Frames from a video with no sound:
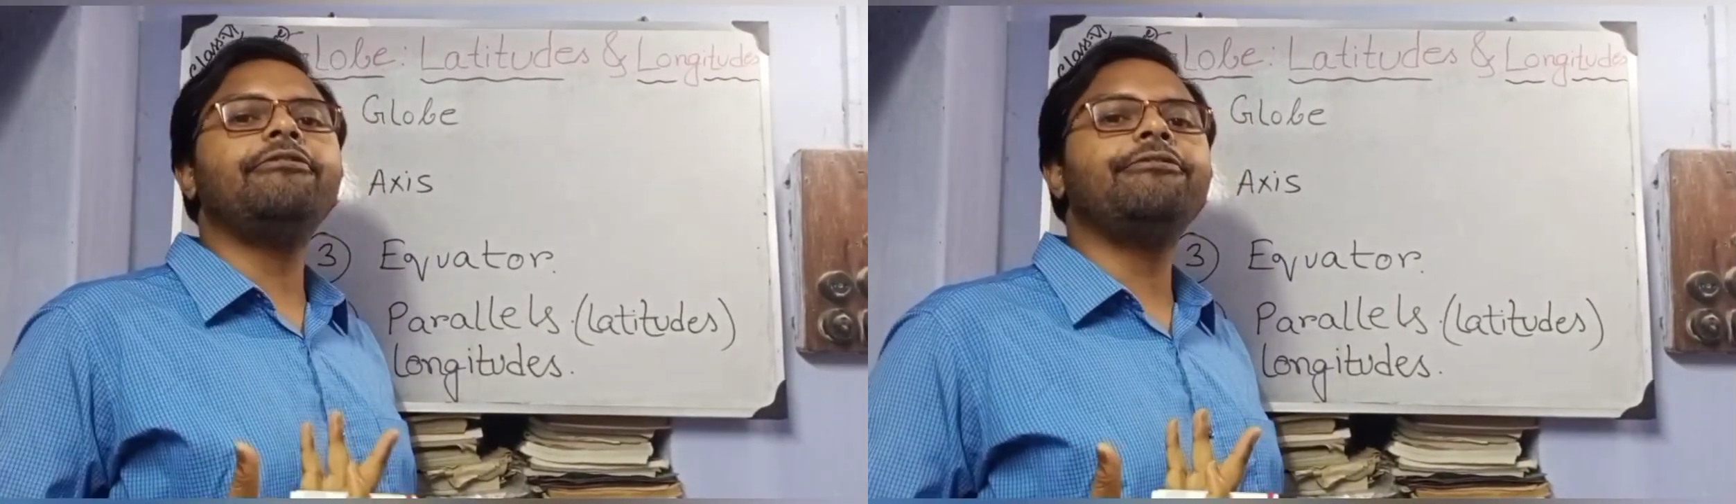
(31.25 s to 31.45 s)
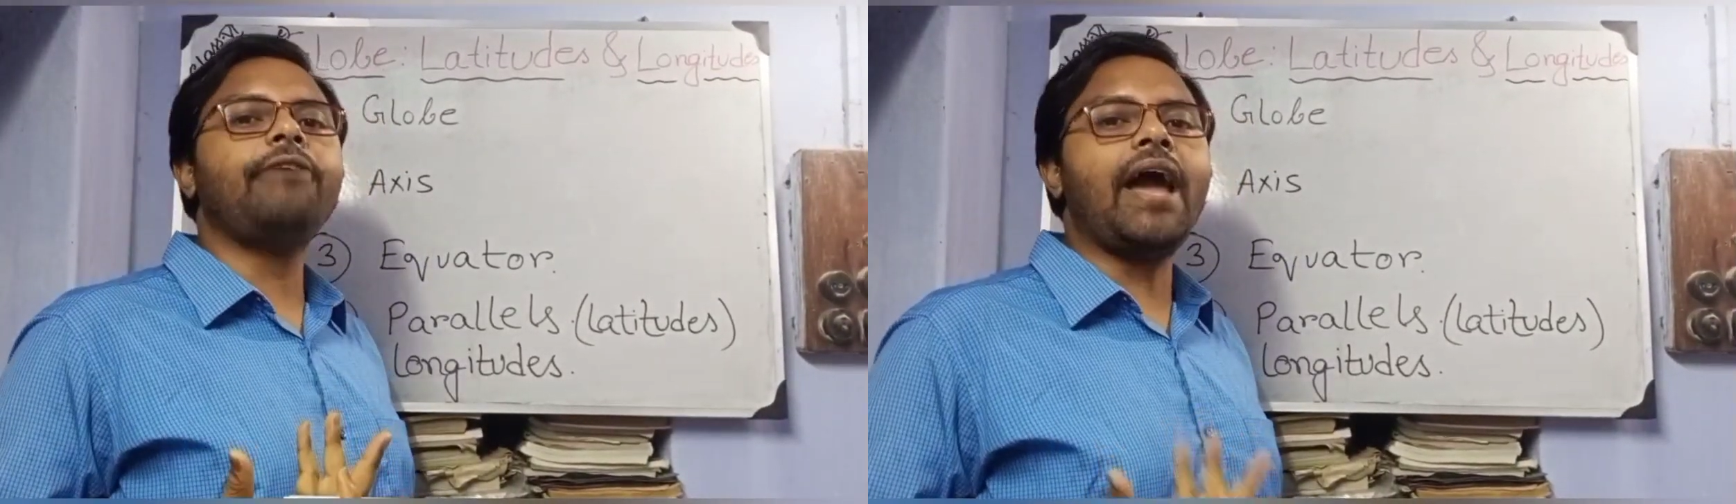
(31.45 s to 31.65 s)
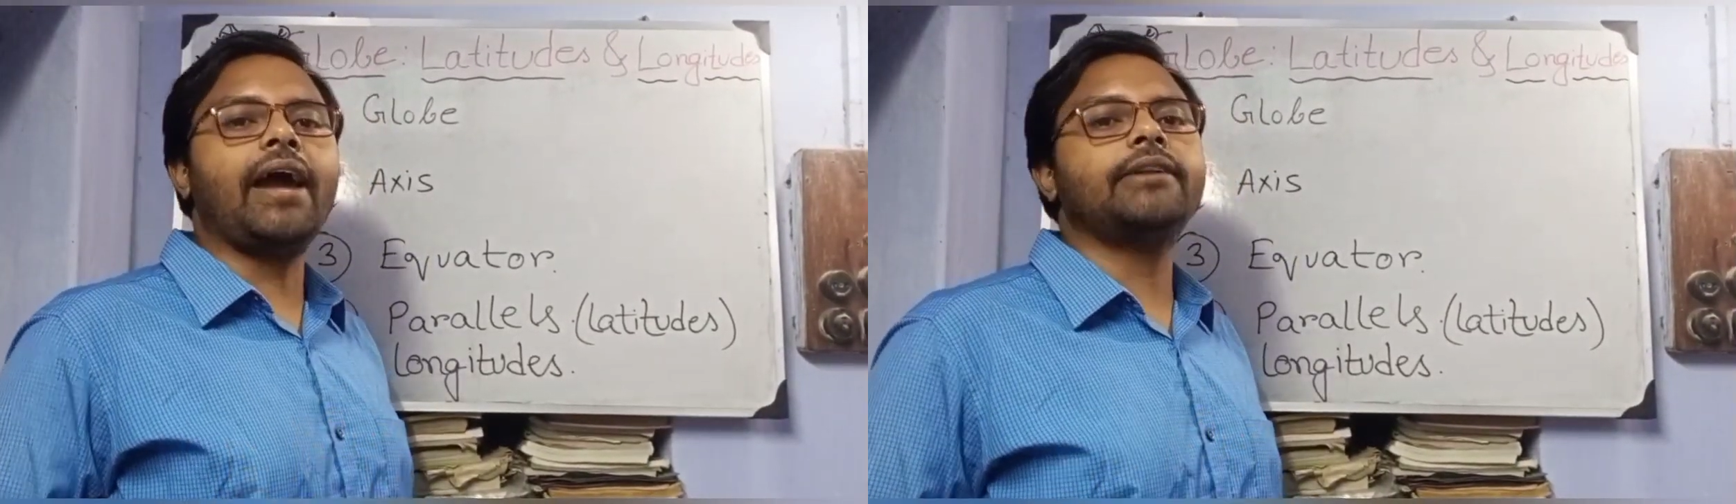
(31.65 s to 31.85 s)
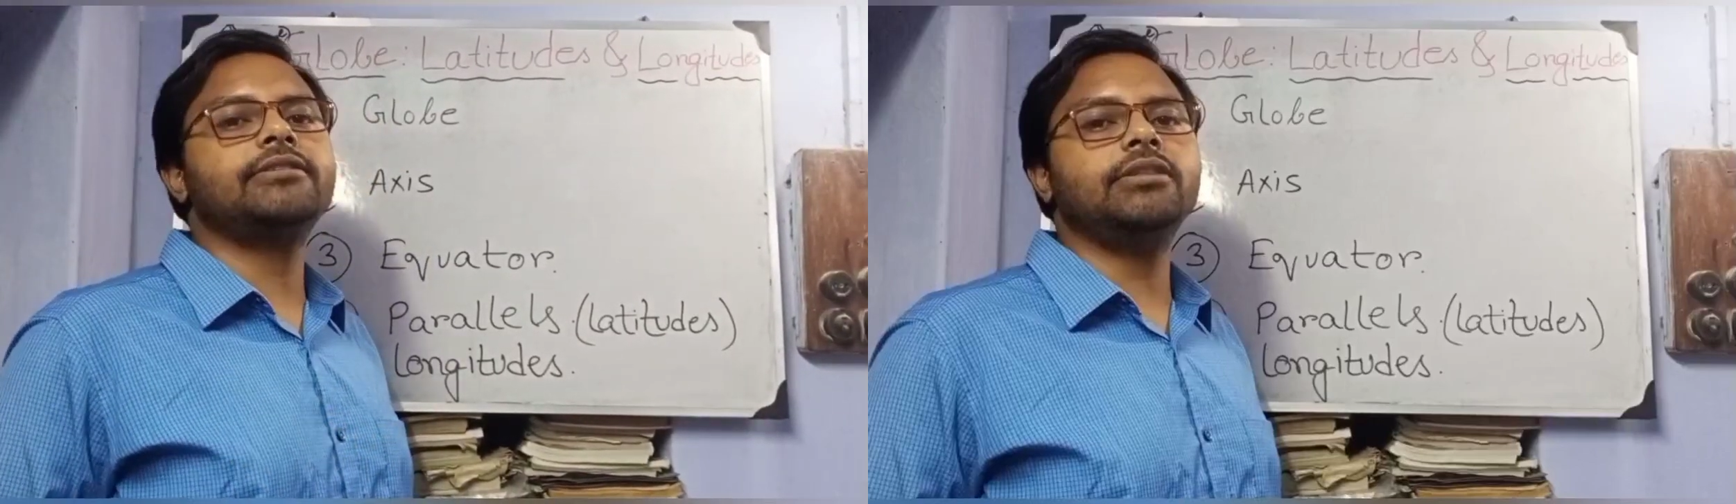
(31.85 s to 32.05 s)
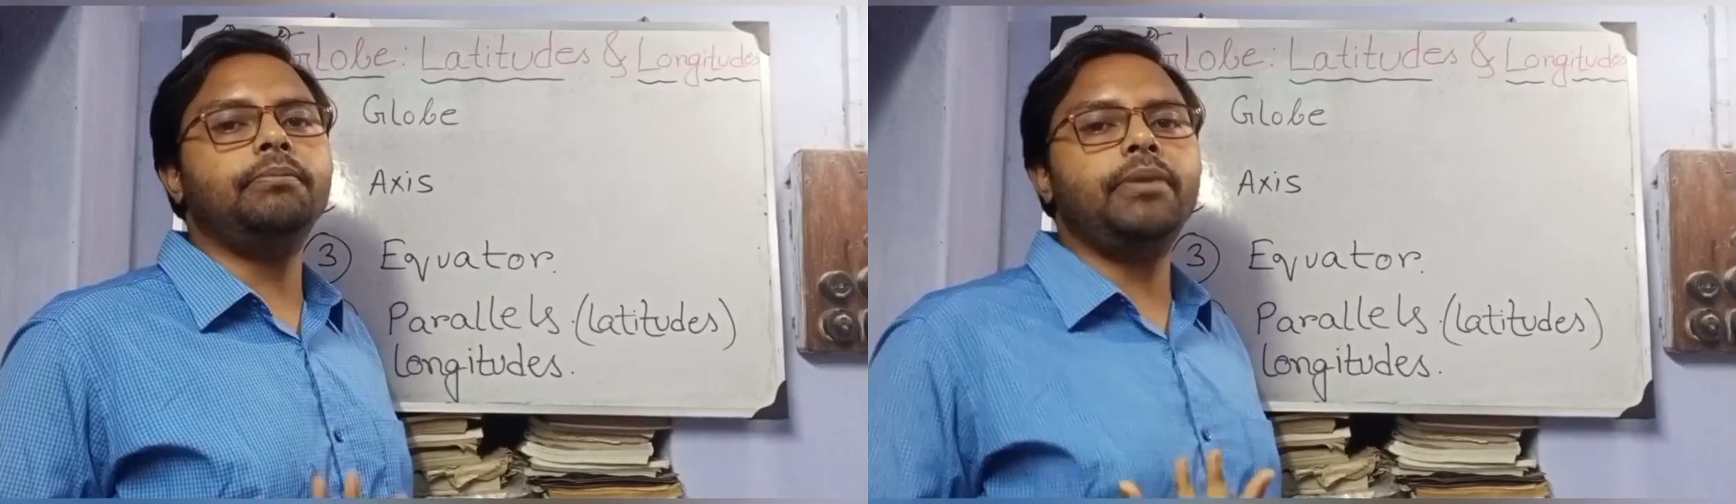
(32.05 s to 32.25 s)

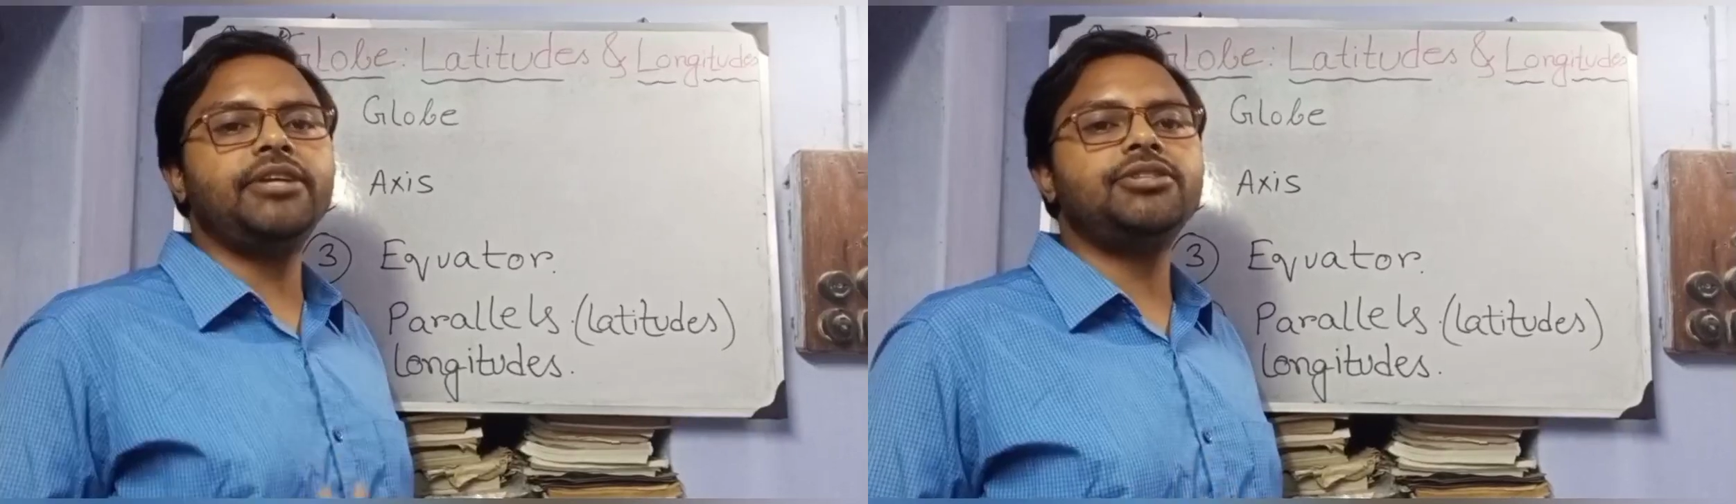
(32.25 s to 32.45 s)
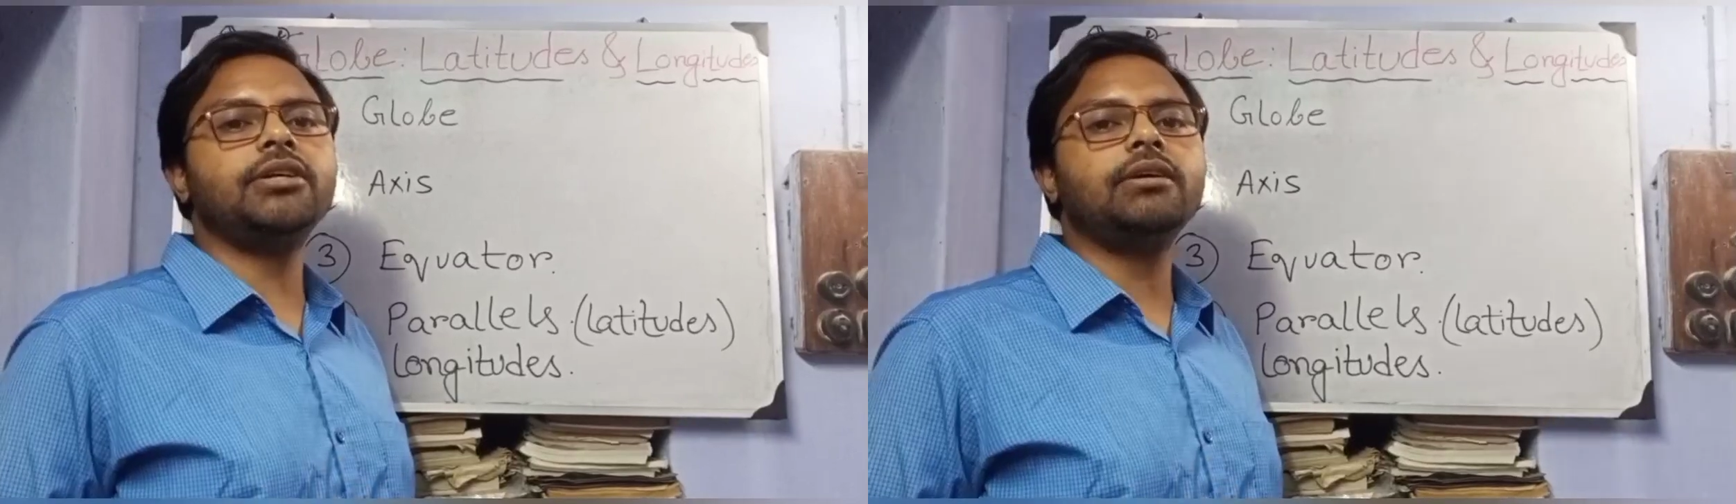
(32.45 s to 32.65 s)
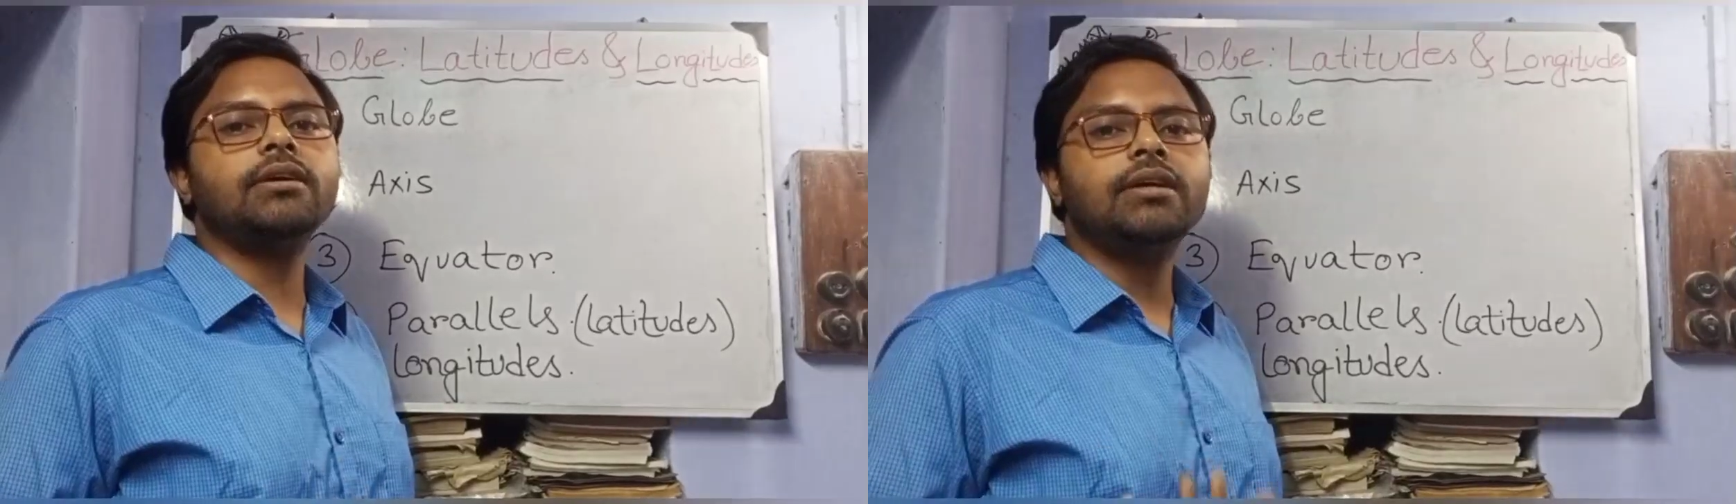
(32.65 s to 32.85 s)
facts, the basic